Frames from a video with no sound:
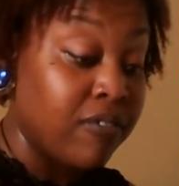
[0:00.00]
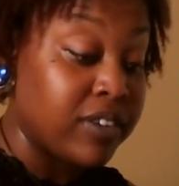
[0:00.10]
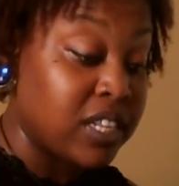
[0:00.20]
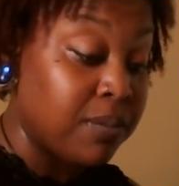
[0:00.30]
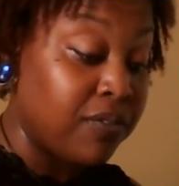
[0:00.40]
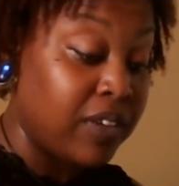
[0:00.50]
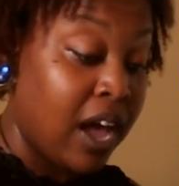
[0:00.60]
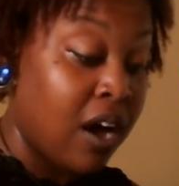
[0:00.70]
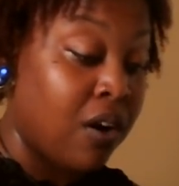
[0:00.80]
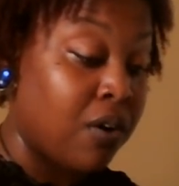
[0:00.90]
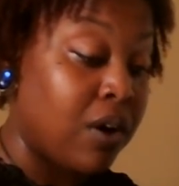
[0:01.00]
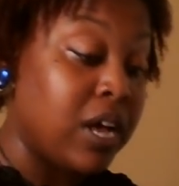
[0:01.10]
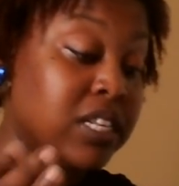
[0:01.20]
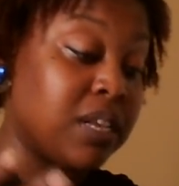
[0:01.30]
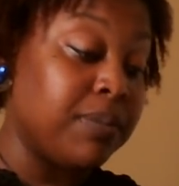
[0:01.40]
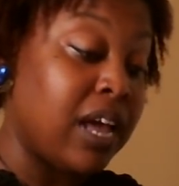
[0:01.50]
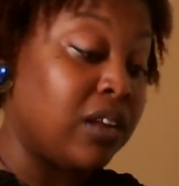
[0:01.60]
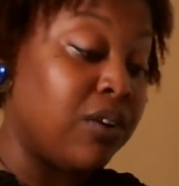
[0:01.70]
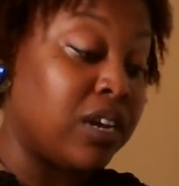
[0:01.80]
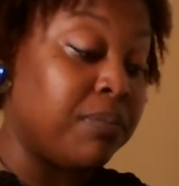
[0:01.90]
But some of y'all, some of y'all
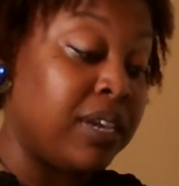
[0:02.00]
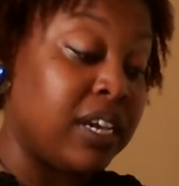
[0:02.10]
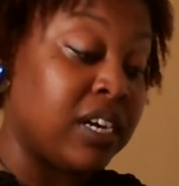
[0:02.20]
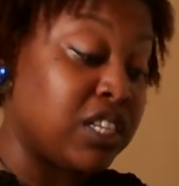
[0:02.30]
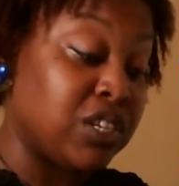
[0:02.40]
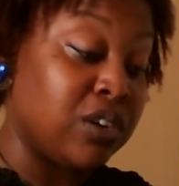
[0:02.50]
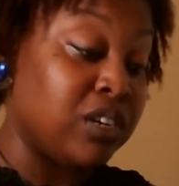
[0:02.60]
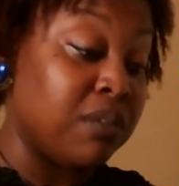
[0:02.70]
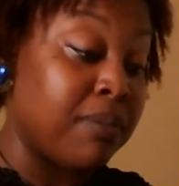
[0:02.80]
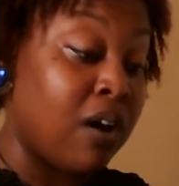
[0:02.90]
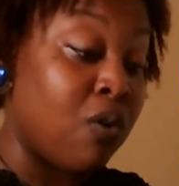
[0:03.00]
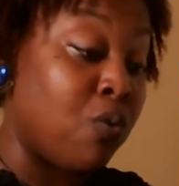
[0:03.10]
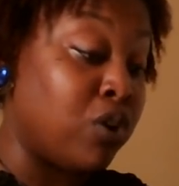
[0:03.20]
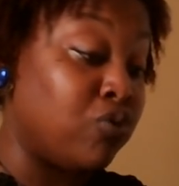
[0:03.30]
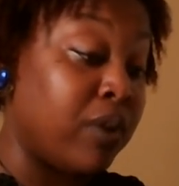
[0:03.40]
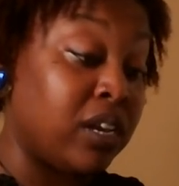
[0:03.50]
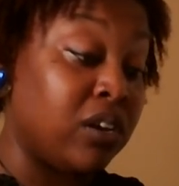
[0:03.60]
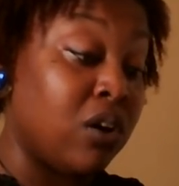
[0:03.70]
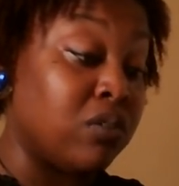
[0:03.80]
are going to be uncertain about which way to go.